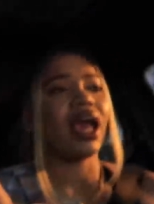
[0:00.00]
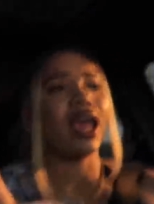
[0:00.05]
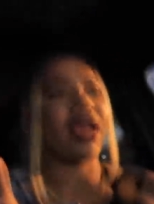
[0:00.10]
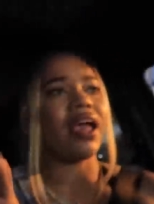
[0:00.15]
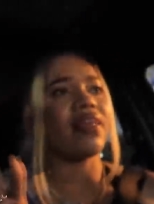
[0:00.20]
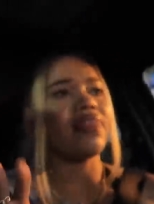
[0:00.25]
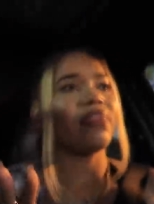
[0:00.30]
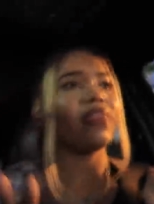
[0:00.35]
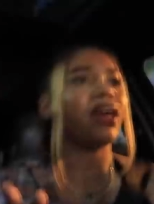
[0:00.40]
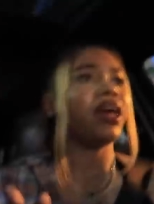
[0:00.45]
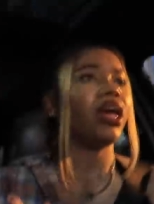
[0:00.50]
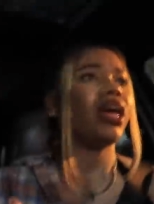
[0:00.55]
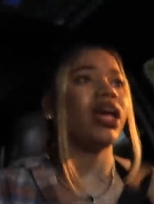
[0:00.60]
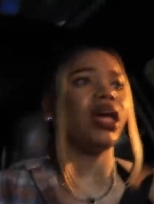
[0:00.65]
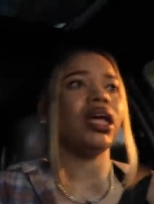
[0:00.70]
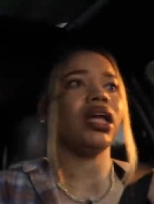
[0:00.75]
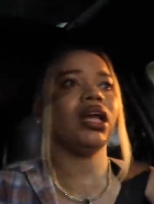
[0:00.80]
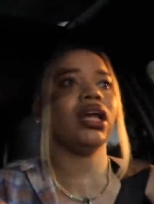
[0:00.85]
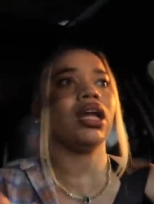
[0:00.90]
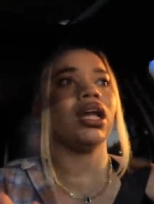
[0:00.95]
and
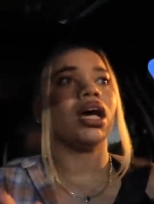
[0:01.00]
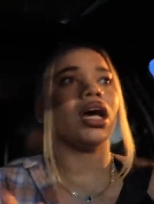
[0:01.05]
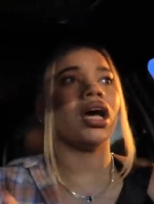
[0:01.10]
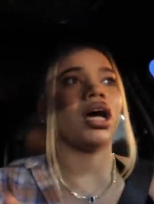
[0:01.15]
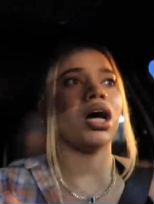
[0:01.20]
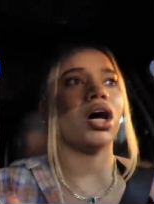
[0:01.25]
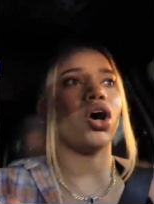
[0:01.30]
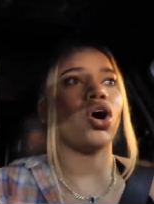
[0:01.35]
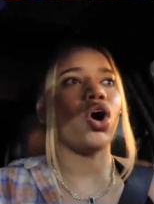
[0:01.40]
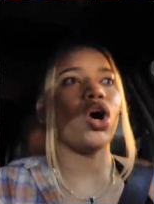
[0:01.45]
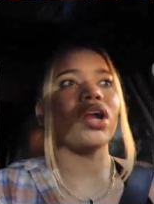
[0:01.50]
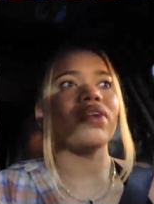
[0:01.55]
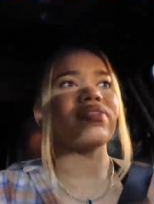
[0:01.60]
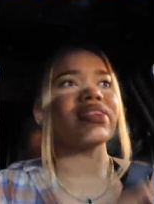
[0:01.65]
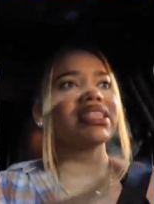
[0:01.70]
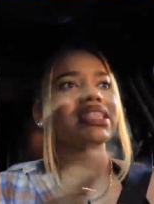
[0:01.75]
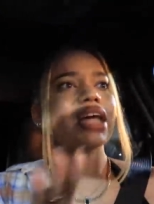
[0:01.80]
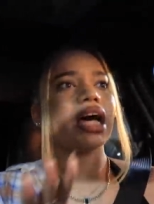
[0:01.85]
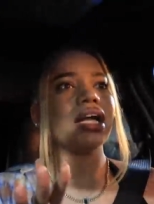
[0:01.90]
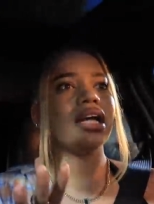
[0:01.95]
then all of a
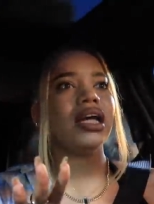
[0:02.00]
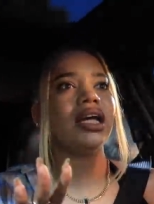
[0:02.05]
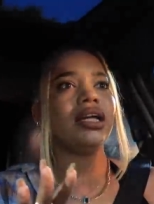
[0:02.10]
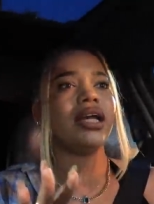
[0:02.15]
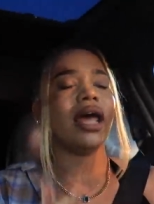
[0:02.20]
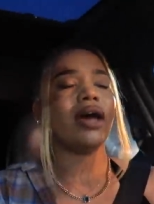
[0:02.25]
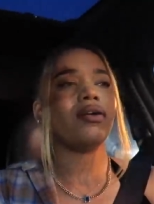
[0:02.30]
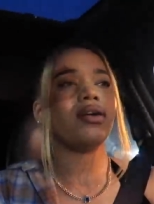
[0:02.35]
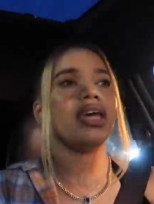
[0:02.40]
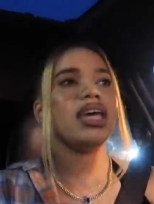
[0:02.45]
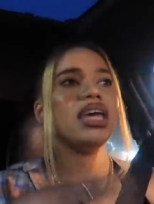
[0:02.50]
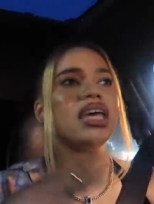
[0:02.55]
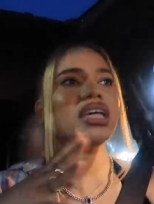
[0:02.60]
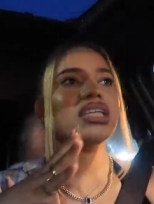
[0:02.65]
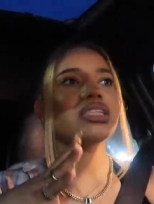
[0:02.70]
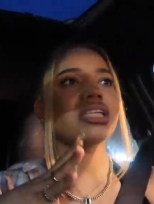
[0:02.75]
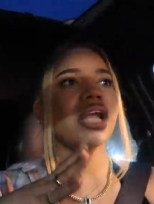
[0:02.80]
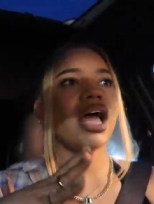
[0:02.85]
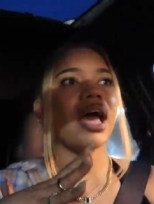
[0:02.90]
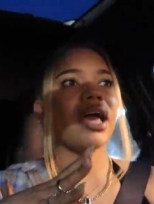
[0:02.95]
sudden now
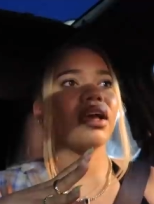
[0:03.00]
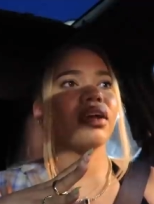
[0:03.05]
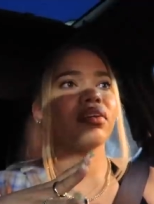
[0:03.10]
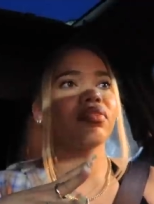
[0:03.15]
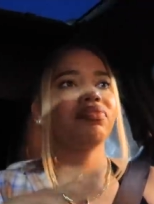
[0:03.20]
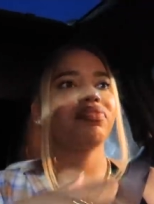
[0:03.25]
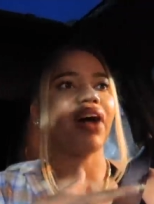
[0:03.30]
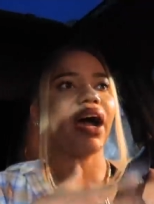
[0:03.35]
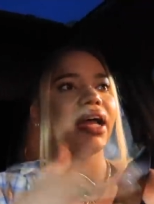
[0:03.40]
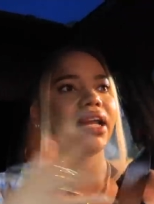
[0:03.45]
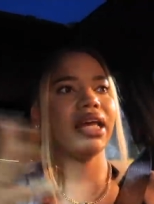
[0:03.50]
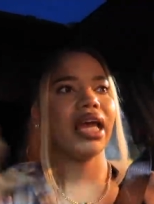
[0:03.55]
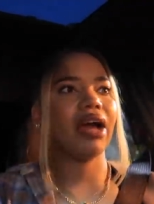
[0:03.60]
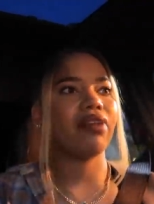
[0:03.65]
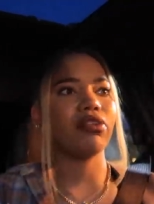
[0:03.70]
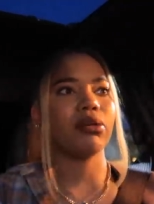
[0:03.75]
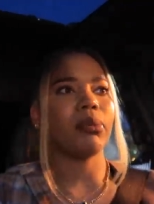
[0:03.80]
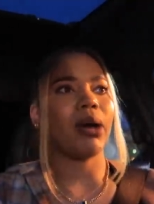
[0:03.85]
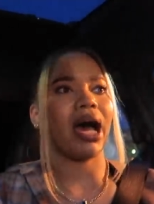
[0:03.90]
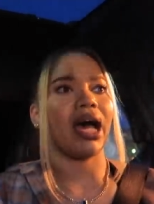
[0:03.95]
he's like fighting
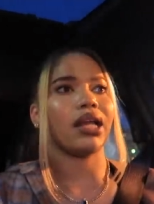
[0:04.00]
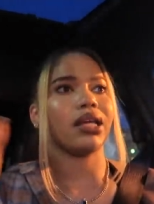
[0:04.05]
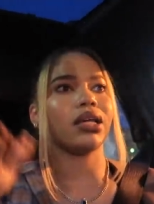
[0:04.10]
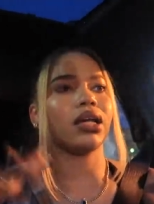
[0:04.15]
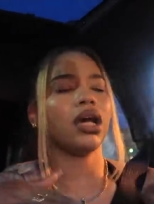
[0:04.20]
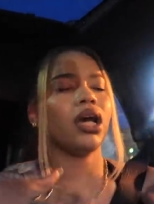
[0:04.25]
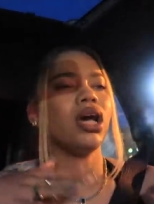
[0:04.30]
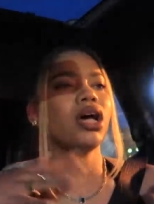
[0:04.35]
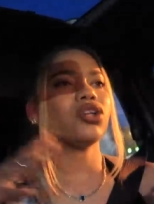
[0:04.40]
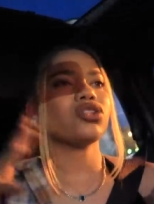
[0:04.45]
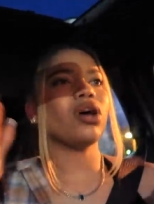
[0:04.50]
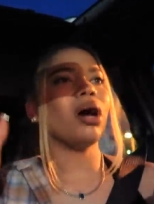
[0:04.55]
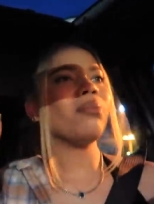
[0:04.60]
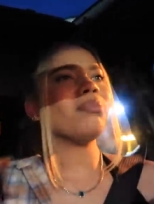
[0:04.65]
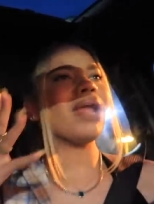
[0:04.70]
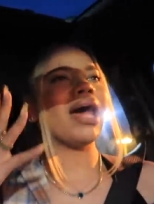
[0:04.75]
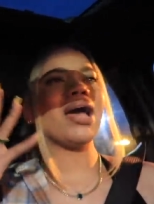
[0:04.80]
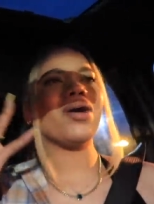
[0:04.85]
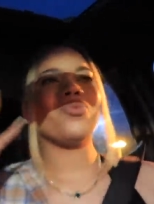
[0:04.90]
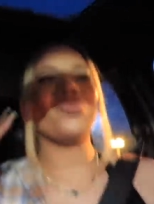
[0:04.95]
everybody so i'm
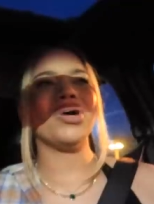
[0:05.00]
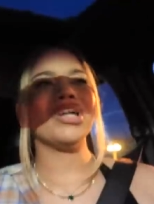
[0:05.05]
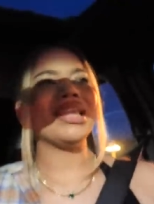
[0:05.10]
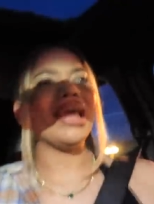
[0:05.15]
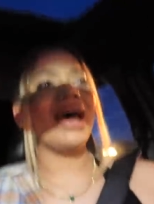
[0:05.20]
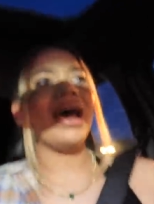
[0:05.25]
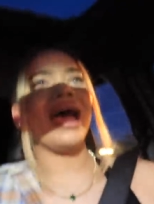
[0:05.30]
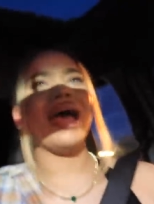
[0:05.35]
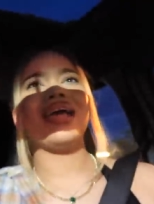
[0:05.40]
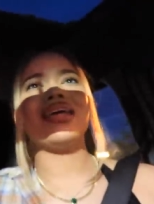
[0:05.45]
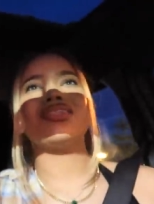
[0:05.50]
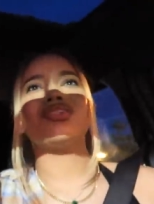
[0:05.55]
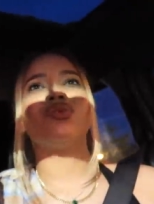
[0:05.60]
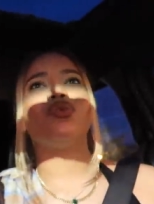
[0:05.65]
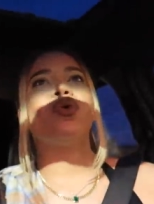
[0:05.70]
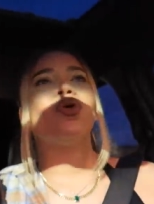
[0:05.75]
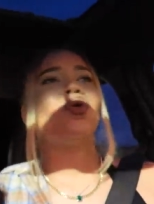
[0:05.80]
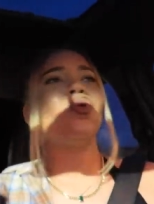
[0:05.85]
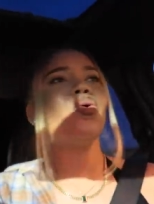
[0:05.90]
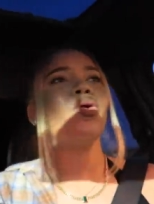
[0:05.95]
like what the heck is going
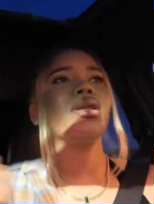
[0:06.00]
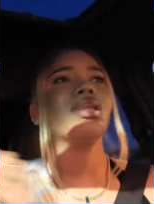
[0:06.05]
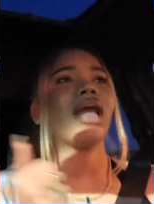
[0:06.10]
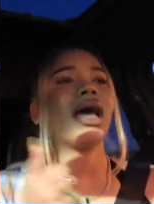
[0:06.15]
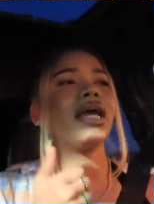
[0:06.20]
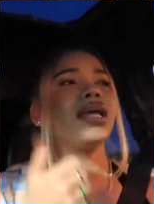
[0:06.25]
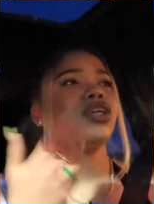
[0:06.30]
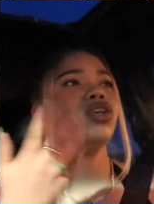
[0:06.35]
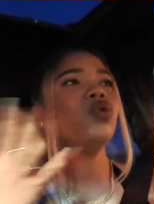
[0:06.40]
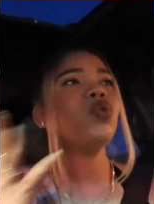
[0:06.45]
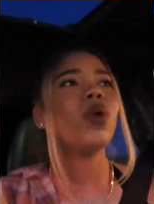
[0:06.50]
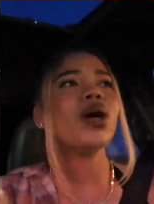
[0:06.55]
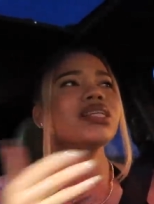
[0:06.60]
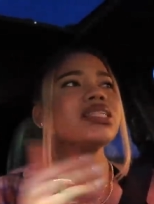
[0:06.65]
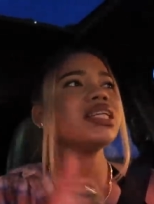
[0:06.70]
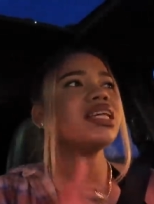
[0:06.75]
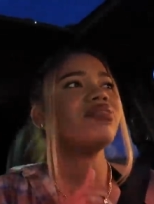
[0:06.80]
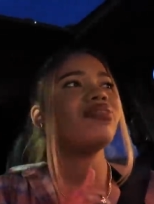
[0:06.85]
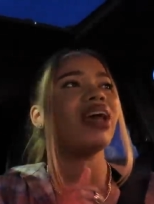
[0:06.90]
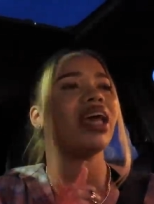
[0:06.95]
on like you
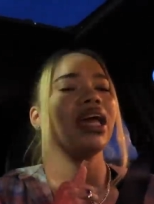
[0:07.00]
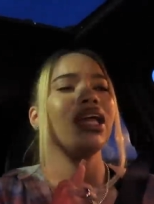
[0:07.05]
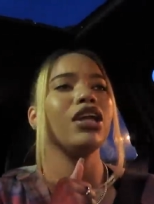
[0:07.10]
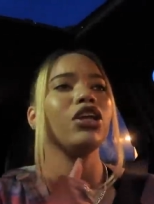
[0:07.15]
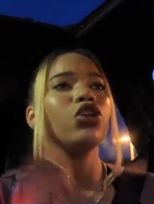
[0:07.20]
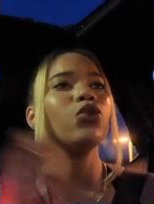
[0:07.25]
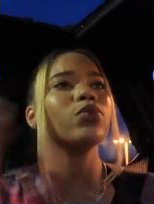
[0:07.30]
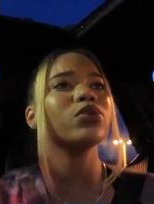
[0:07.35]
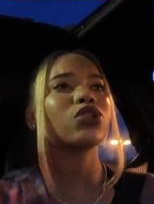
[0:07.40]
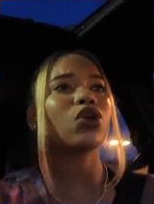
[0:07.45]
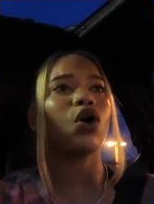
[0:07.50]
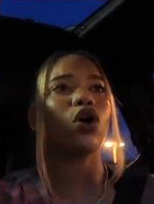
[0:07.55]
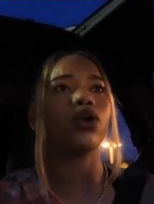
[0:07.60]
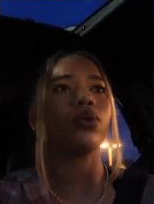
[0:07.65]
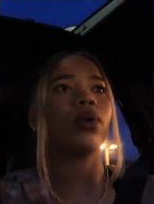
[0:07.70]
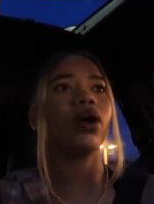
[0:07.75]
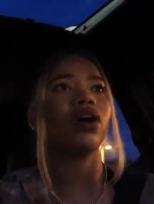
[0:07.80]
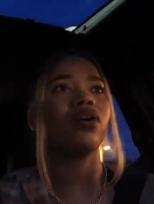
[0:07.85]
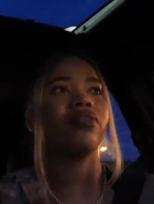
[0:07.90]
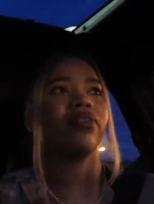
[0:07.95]
wasn't even in it you was all the
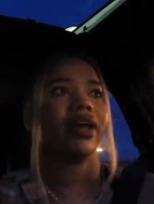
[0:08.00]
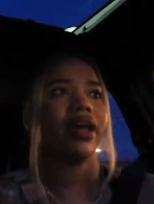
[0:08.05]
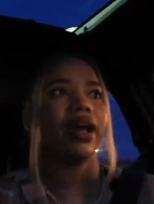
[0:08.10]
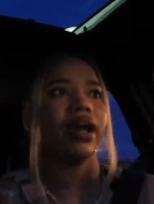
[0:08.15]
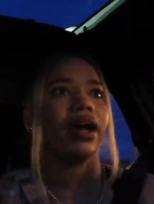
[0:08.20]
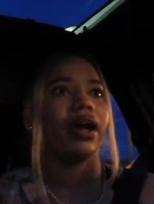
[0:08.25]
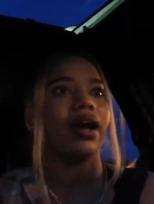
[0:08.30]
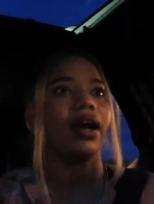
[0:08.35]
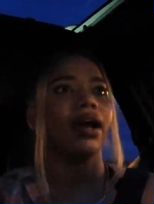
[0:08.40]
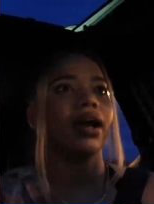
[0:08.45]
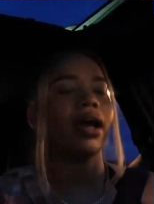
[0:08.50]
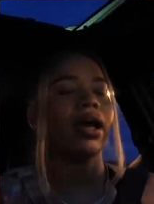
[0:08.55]
way over there